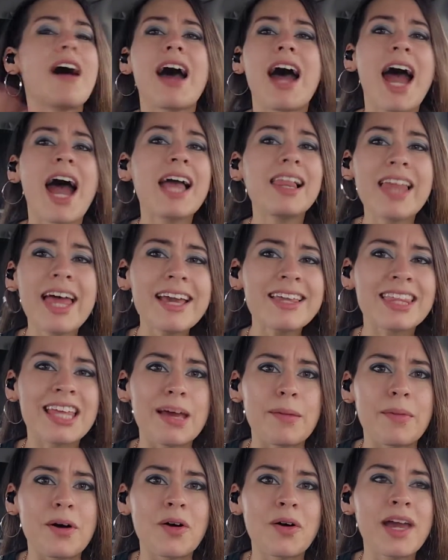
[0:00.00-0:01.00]
I like
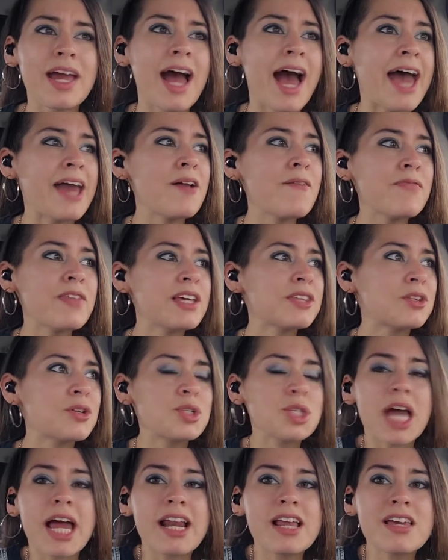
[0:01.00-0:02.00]
them, okay? I don't think
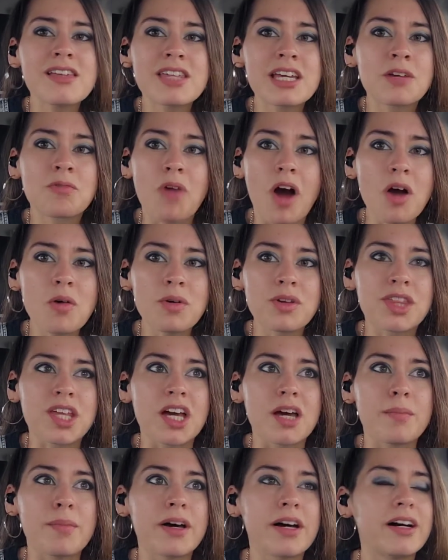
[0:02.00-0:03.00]
there's anything wrong with
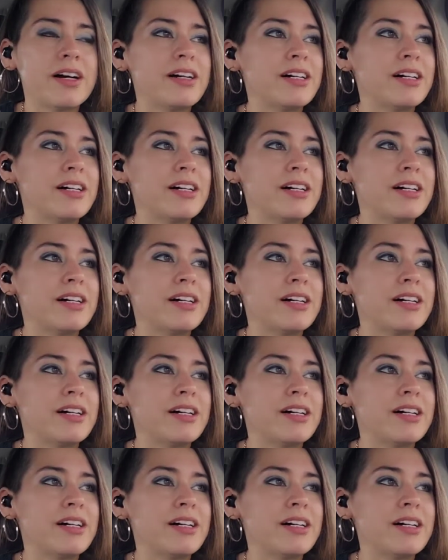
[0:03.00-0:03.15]
them.